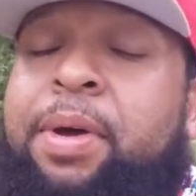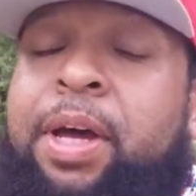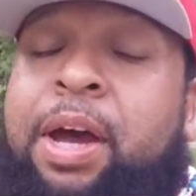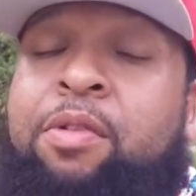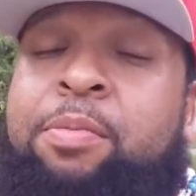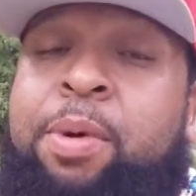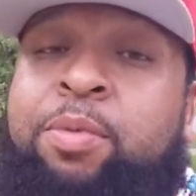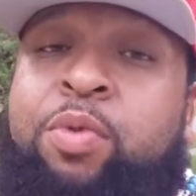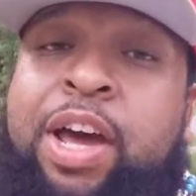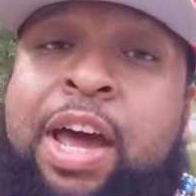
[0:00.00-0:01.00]
and I
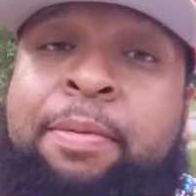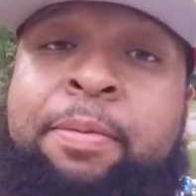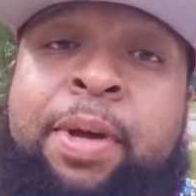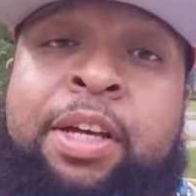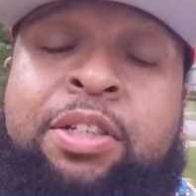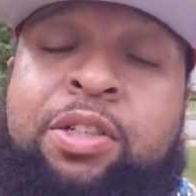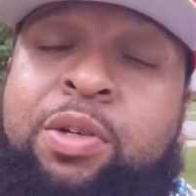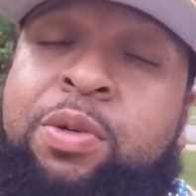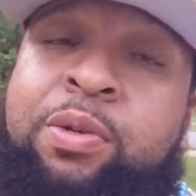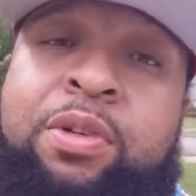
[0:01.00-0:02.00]
remember what happened, man.
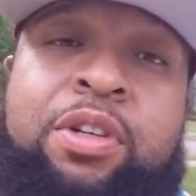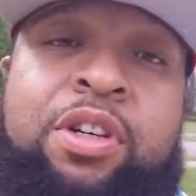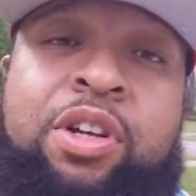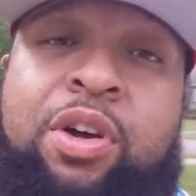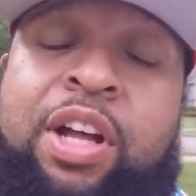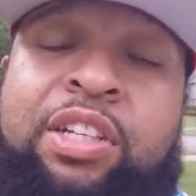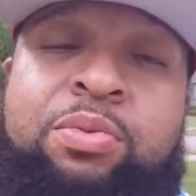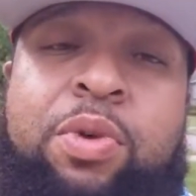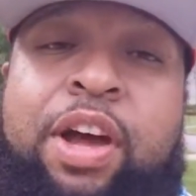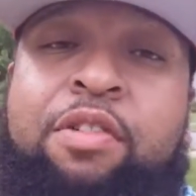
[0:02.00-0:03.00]
So, you know, I
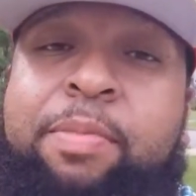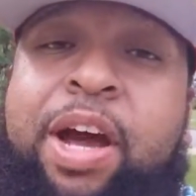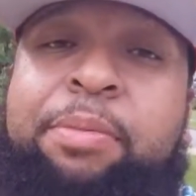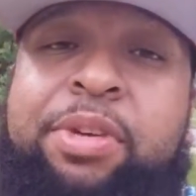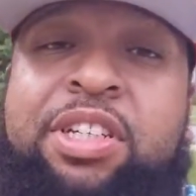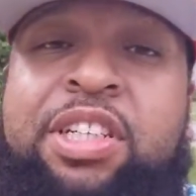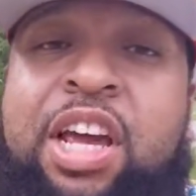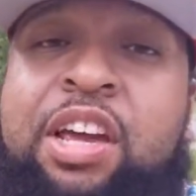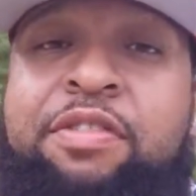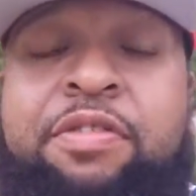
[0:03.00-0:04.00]
just want everybody to be
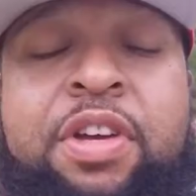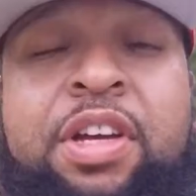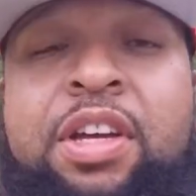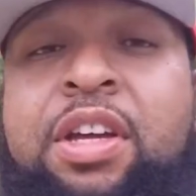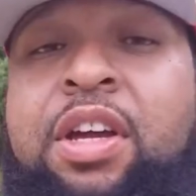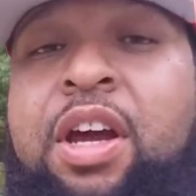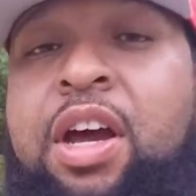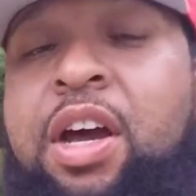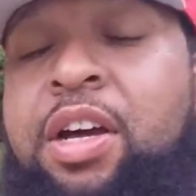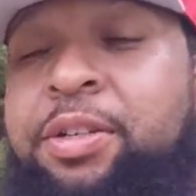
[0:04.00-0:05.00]
safe.
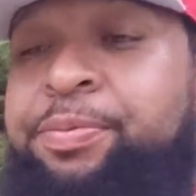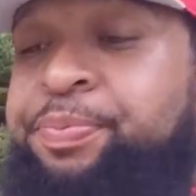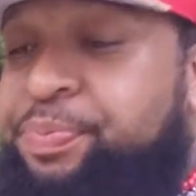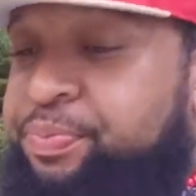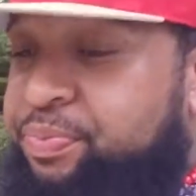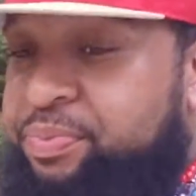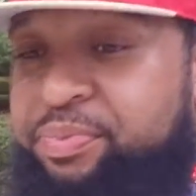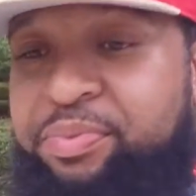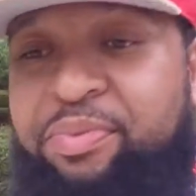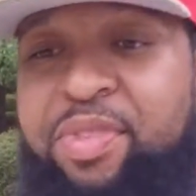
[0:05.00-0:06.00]
Hope
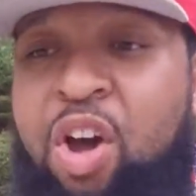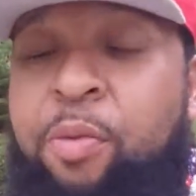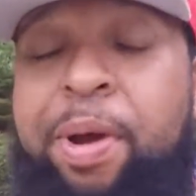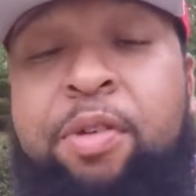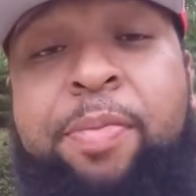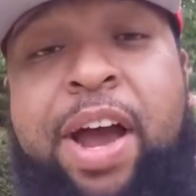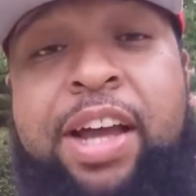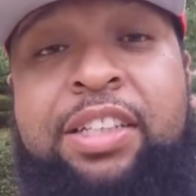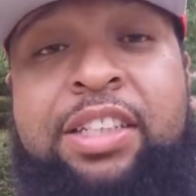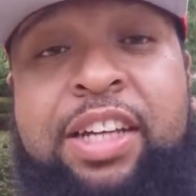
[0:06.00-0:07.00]

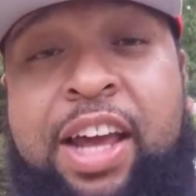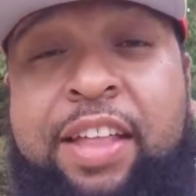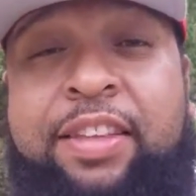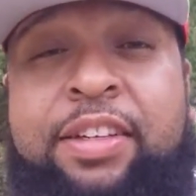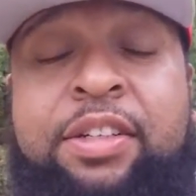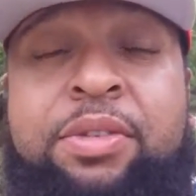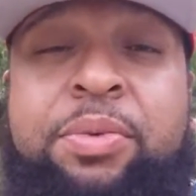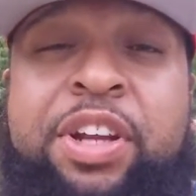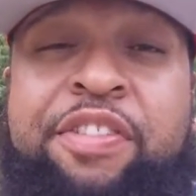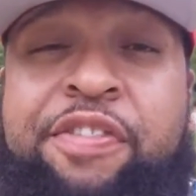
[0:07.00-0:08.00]
everybody's together
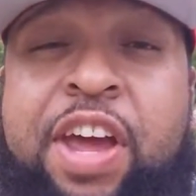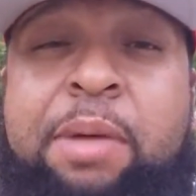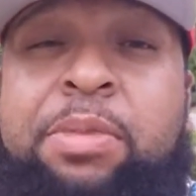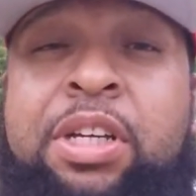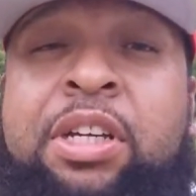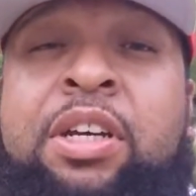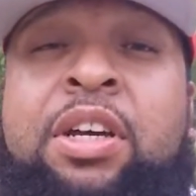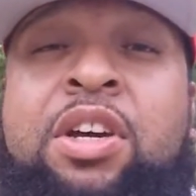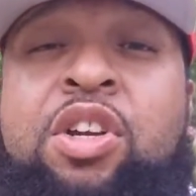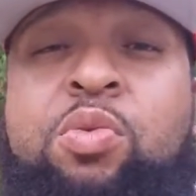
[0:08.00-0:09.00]
with their family,
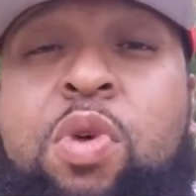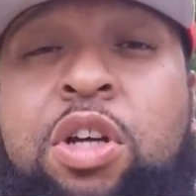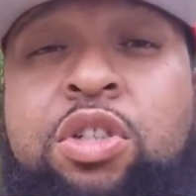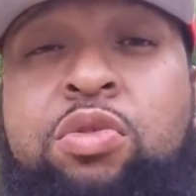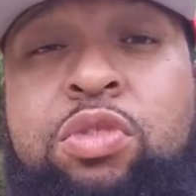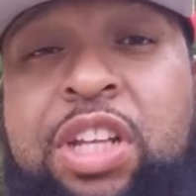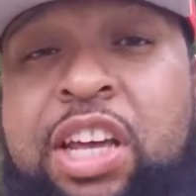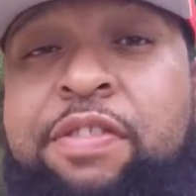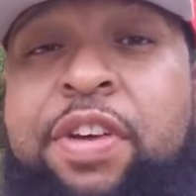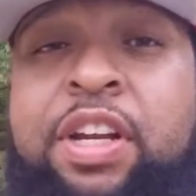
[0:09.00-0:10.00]
the ones who's
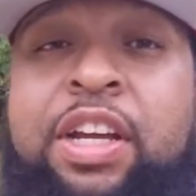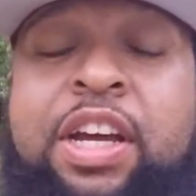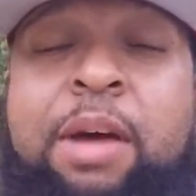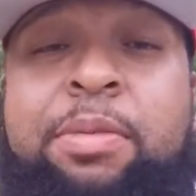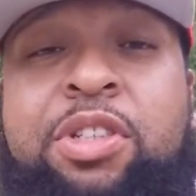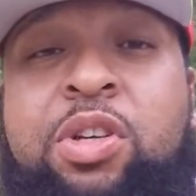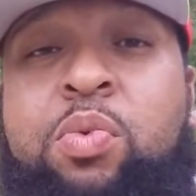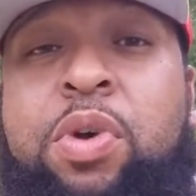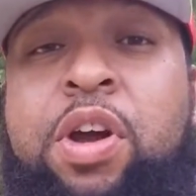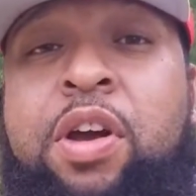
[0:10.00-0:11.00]
leaving and coming
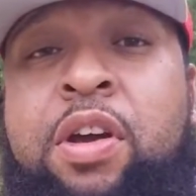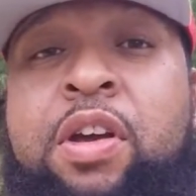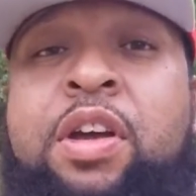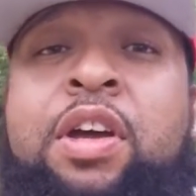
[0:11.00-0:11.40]
somewhere